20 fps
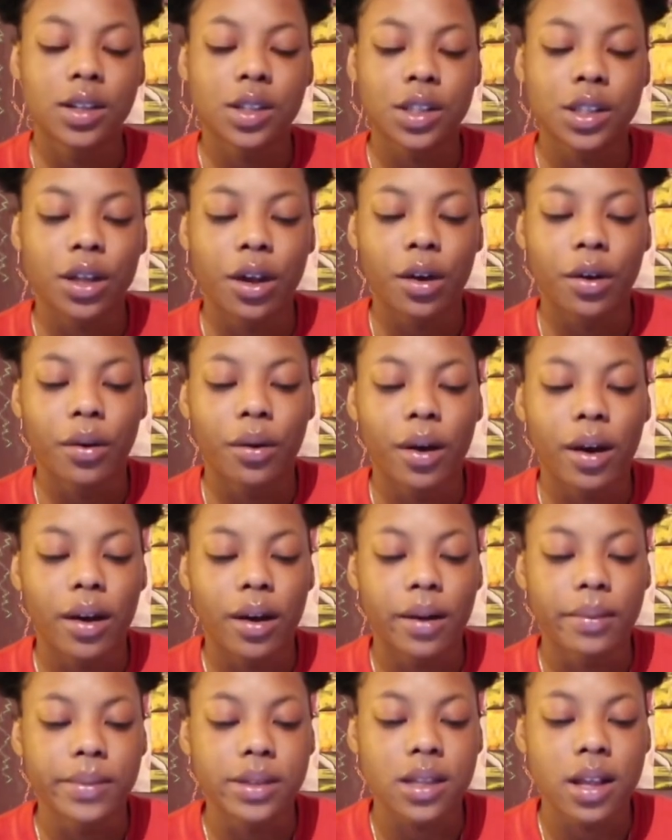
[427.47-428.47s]
So
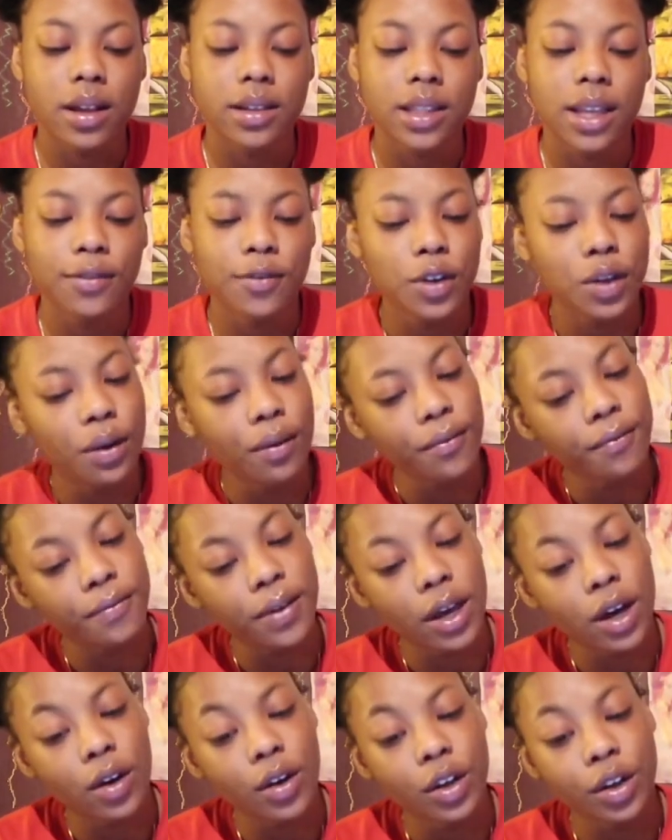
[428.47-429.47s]
um, it says, if you don't
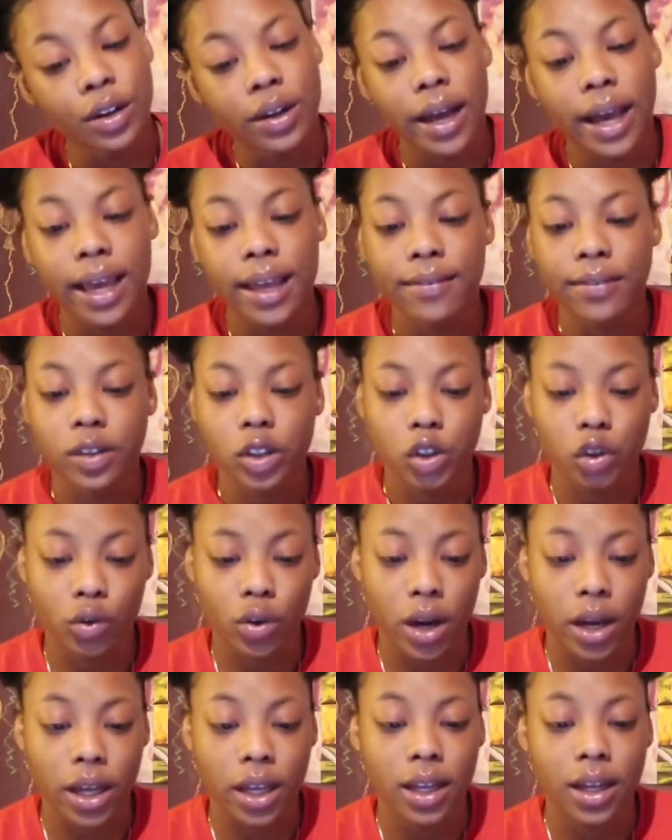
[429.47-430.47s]
fail, you're not even
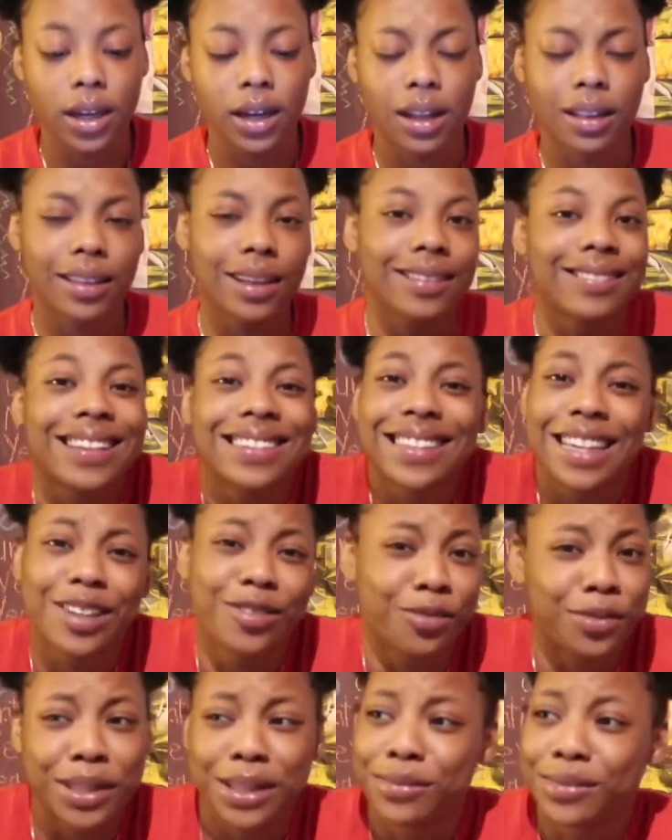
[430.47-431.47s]
trying, and I think that's
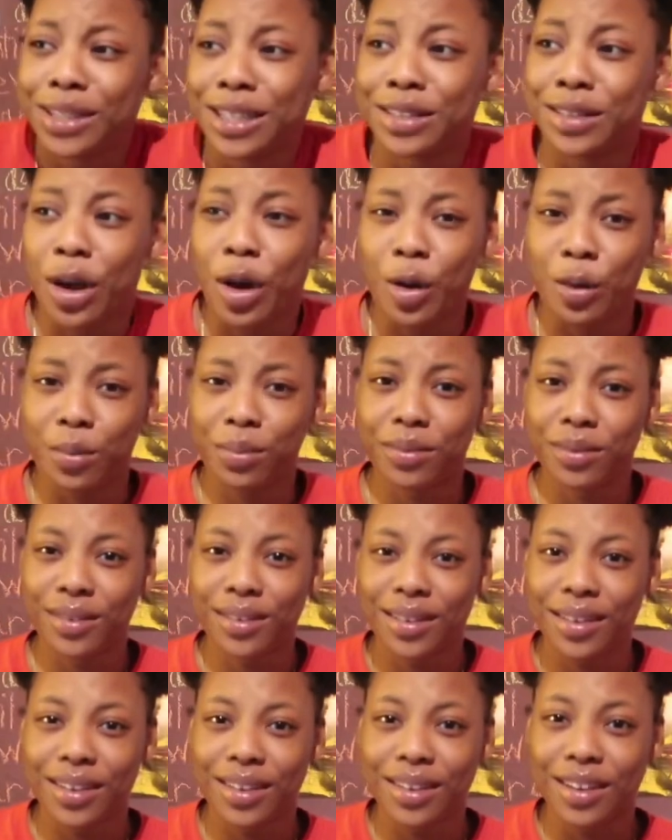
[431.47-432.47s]
like really really dope,
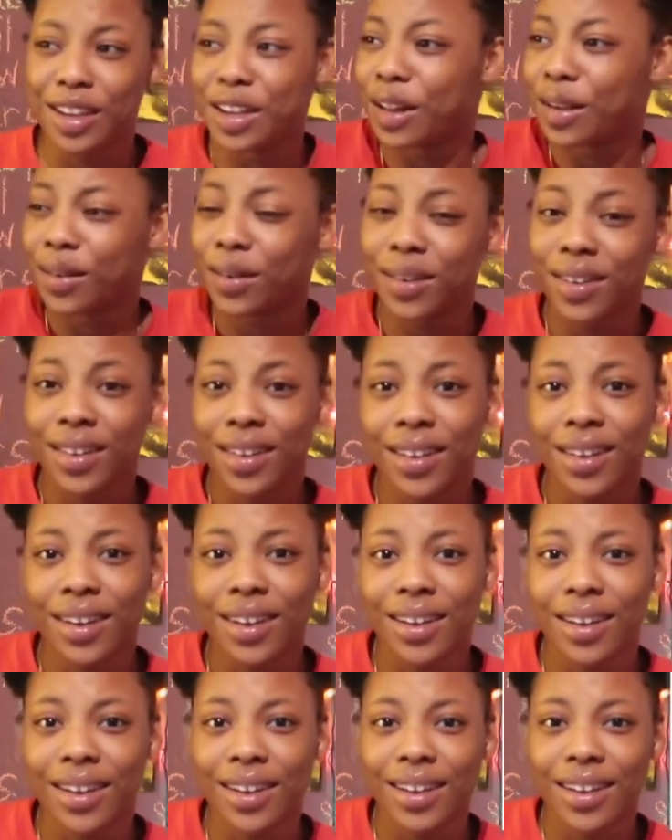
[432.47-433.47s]
you know?
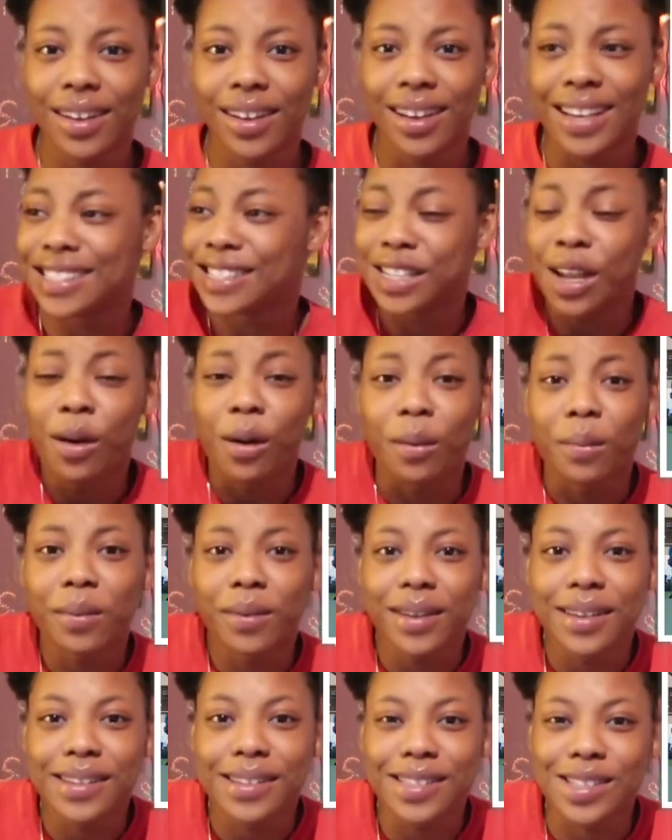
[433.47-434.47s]
It's dope,
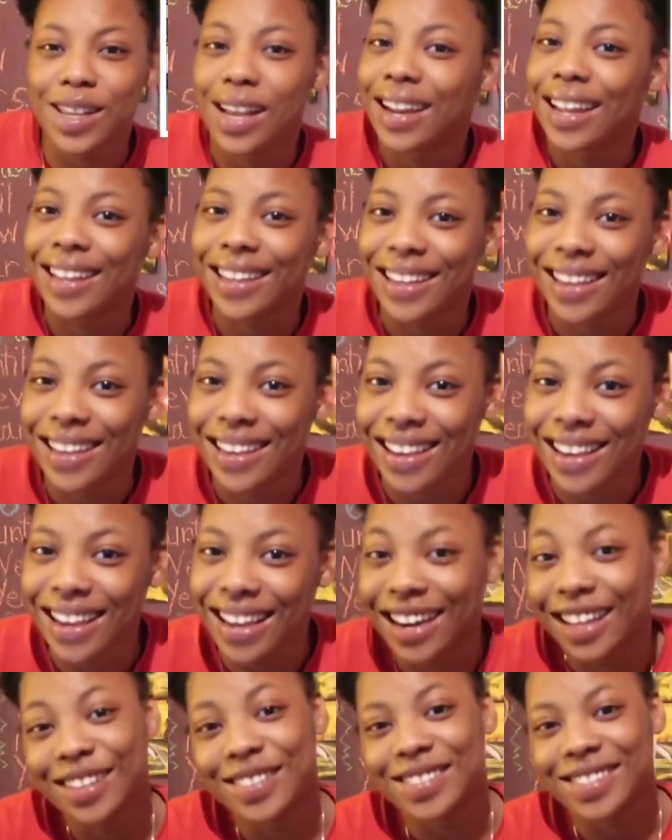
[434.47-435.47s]
so I like it
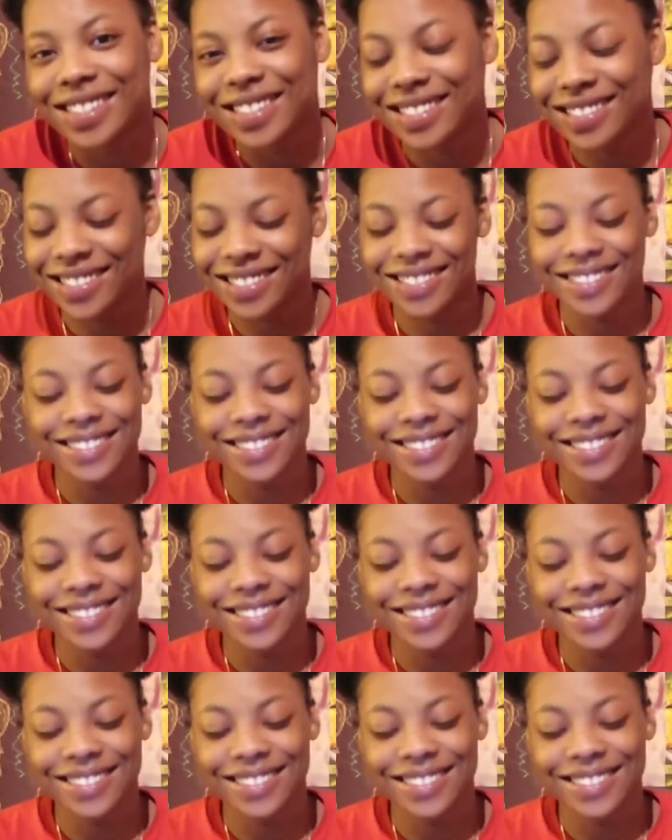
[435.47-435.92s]
and I use it.